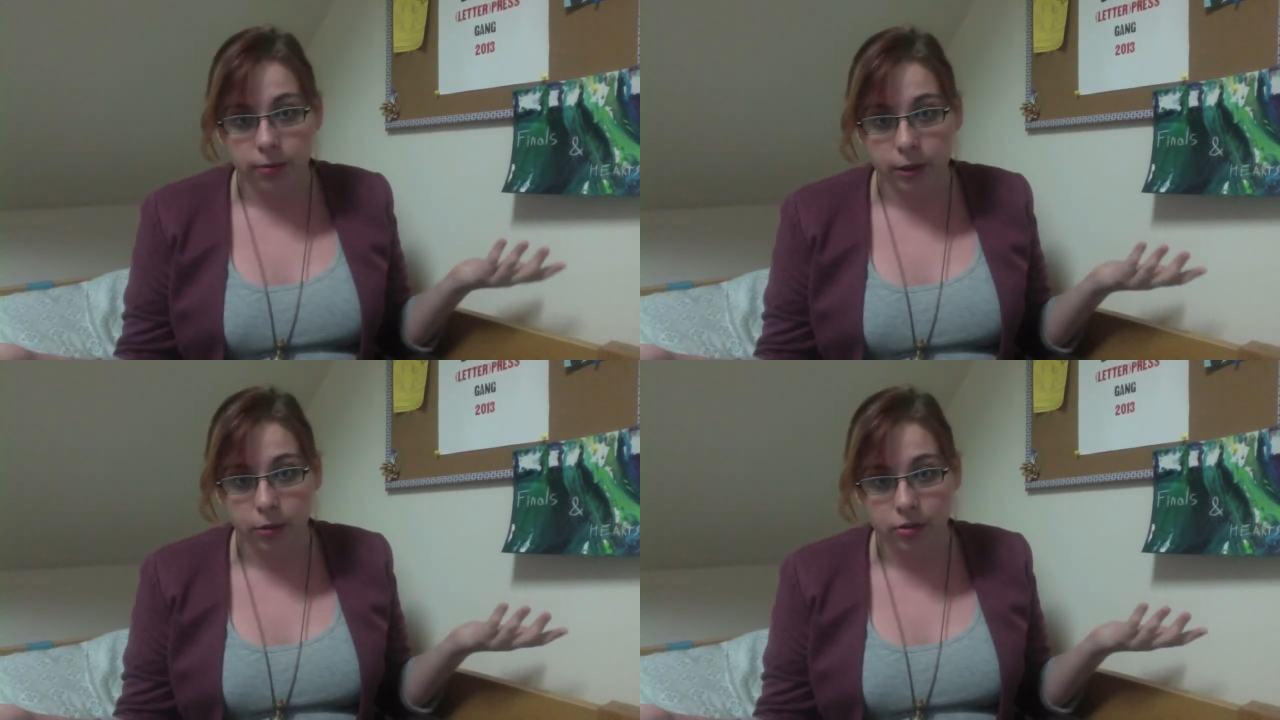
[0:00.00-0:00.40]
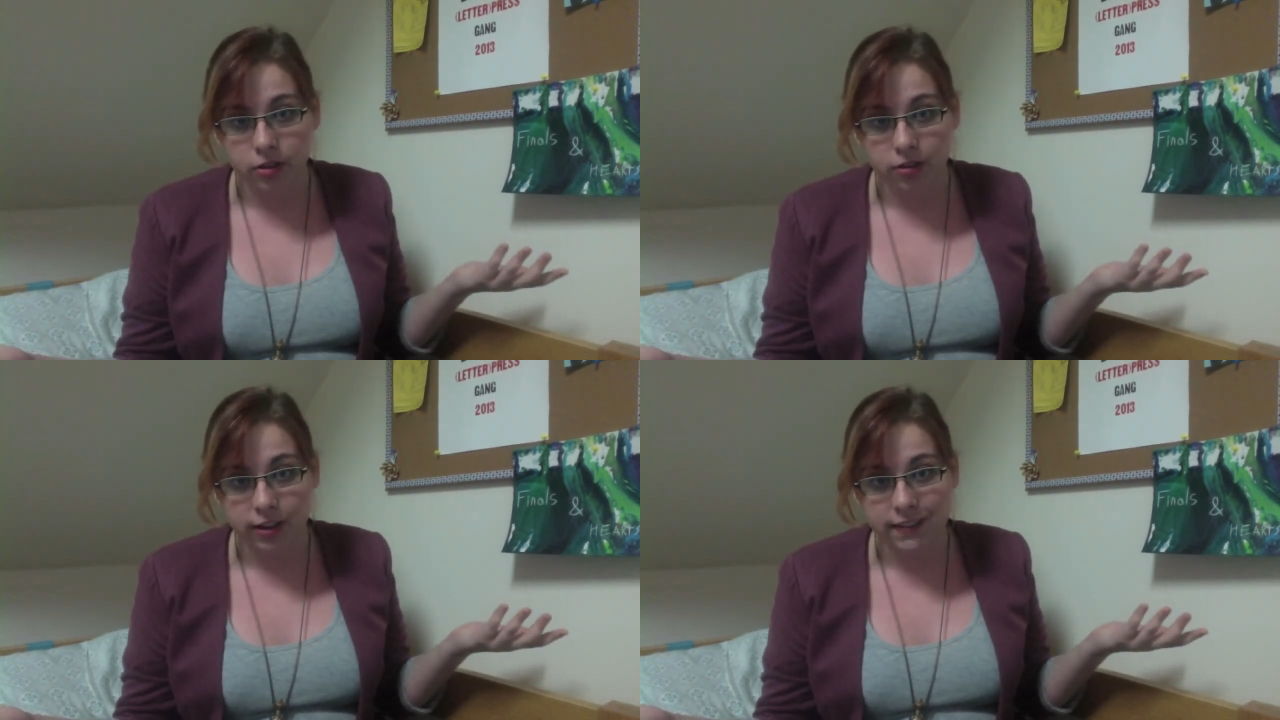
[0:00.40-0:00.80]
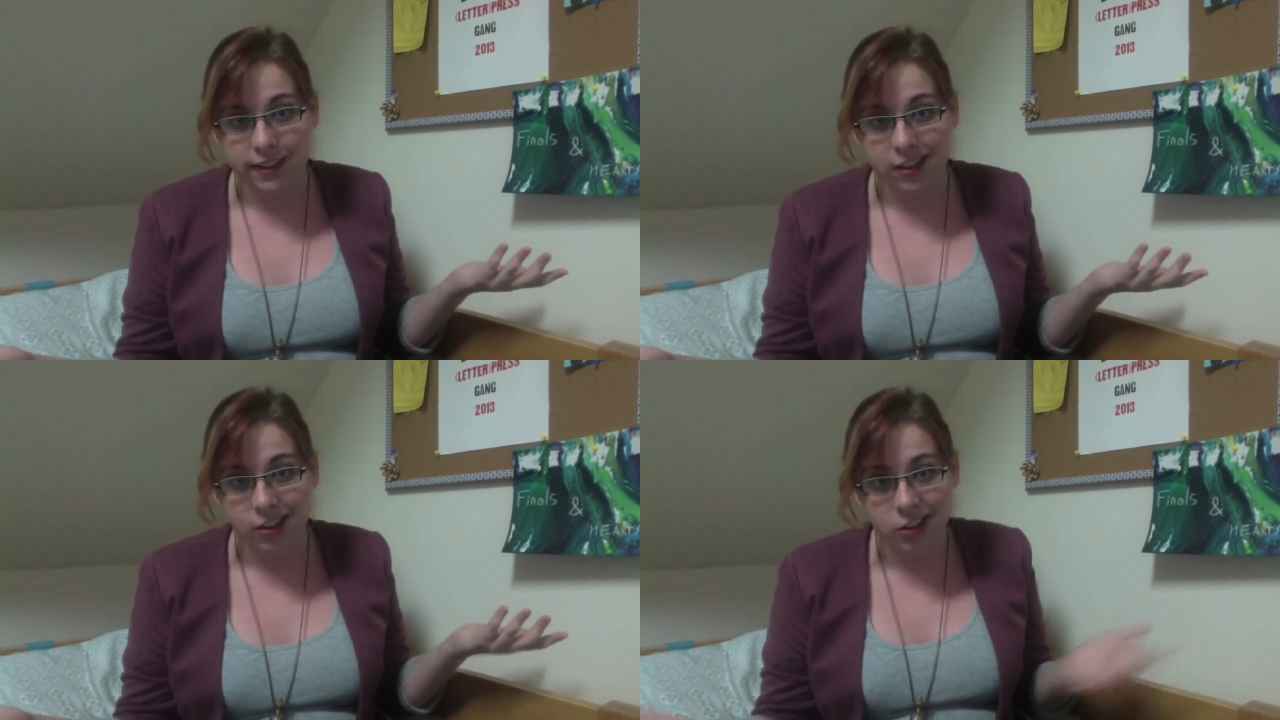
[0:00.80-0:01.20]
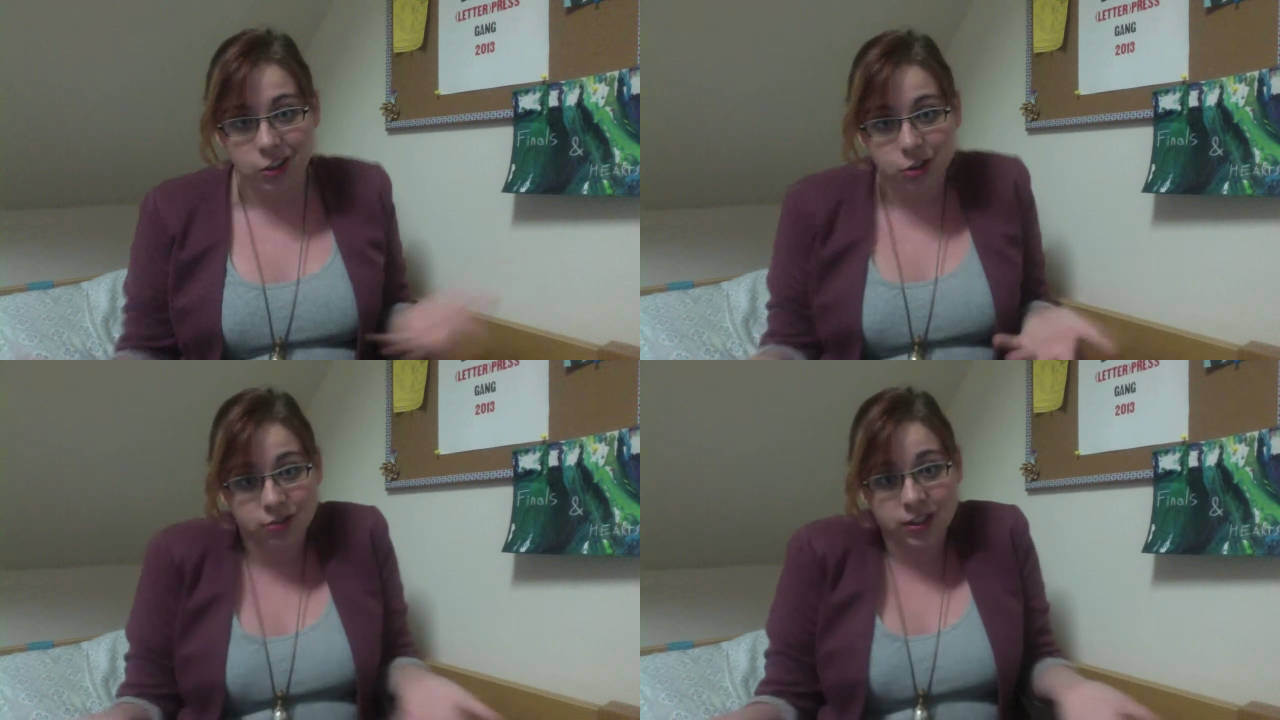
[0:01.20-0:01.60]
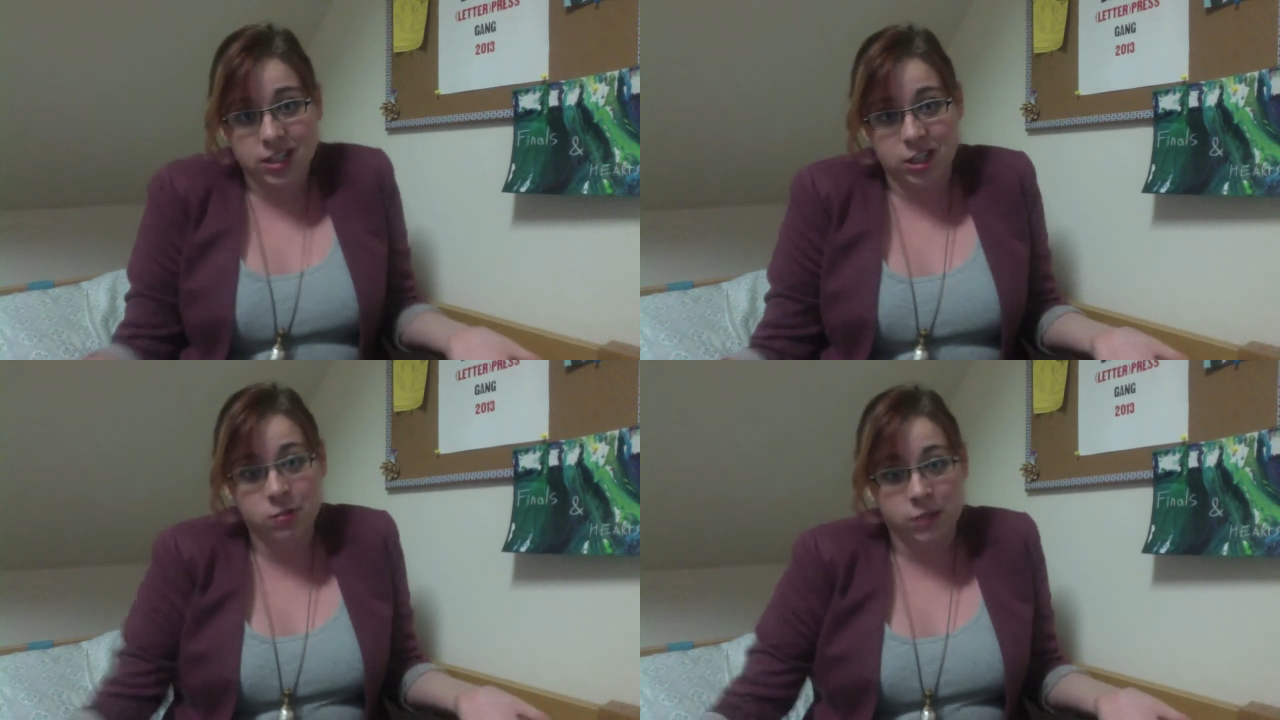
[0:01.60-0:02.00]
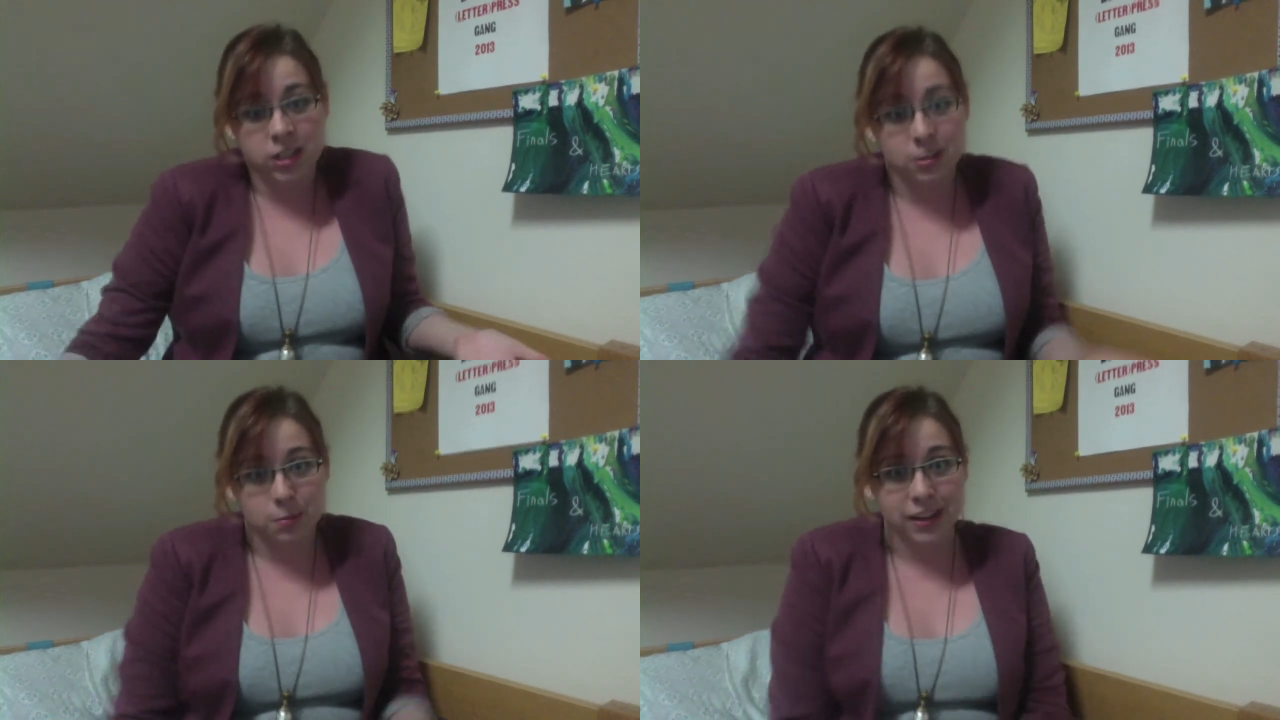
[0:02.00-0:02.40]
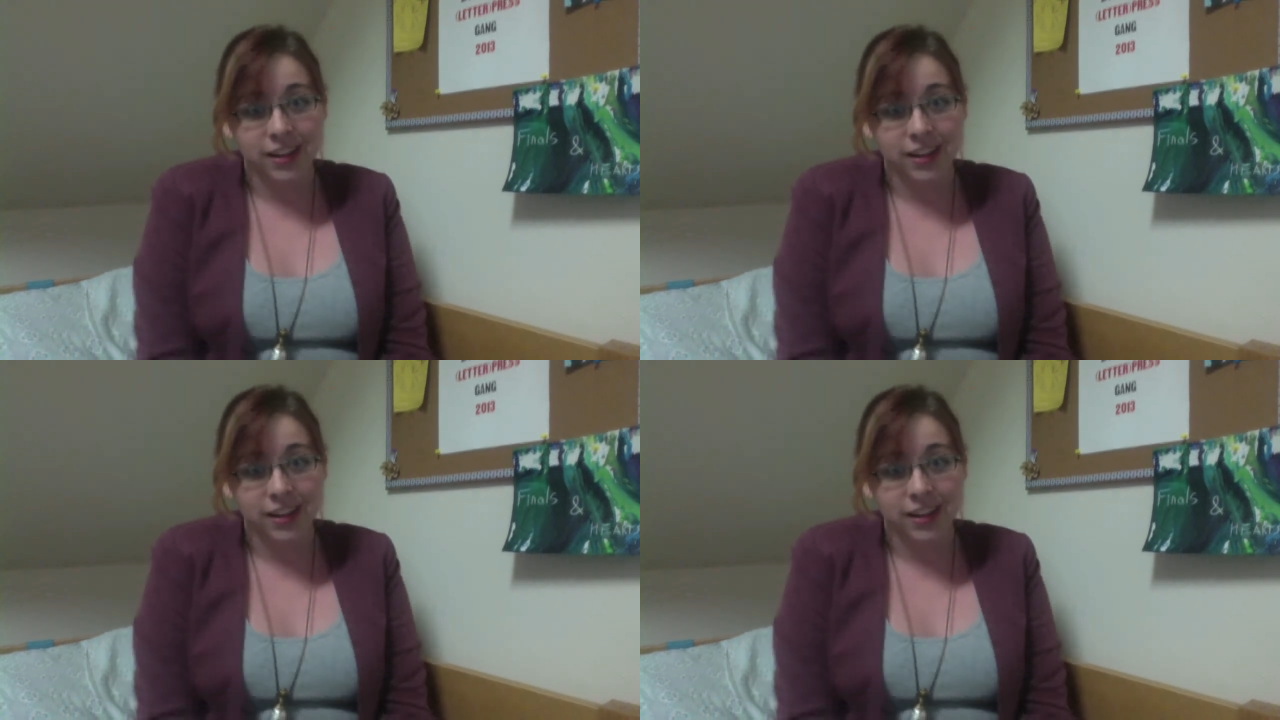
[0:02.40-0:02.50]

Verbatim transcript: won't survive that long. No offense, humans, but